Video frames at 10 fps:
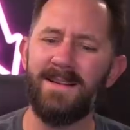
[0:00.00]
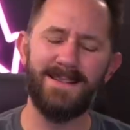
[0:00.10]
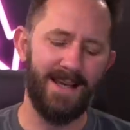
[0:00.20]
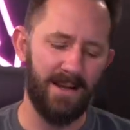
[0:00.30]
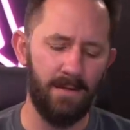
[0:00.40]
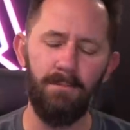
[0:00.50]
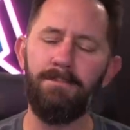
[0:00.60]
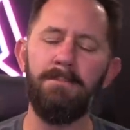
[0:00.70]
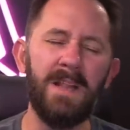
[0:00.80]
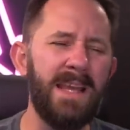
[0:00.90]
It's like, you're
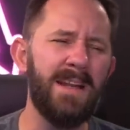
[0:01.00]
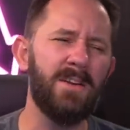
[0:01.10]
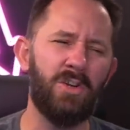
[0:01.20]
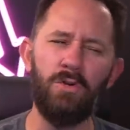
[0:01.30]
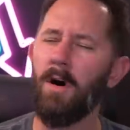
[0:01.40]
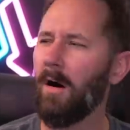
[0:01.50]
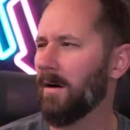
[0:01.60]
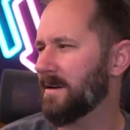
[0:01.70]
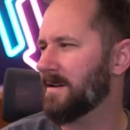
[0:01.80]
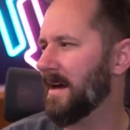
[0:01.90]
leaning too
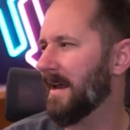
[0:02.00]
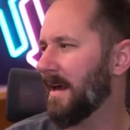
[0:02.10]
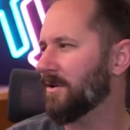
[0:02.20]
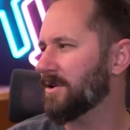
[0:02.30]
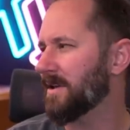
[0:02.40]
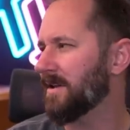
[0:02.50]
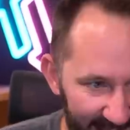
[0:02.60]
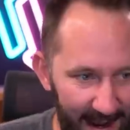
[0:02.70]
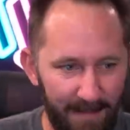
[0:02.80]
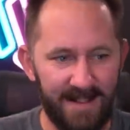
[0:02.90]
hard into that
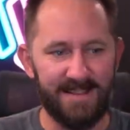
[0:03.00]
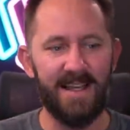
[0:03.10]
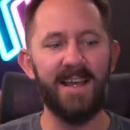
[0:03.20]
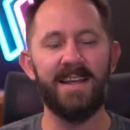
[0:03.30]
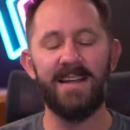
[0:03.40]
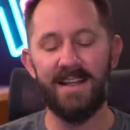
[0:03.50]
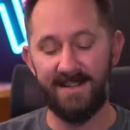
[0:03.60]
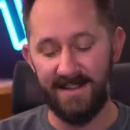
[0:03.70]
energy. I'm gonna say it's a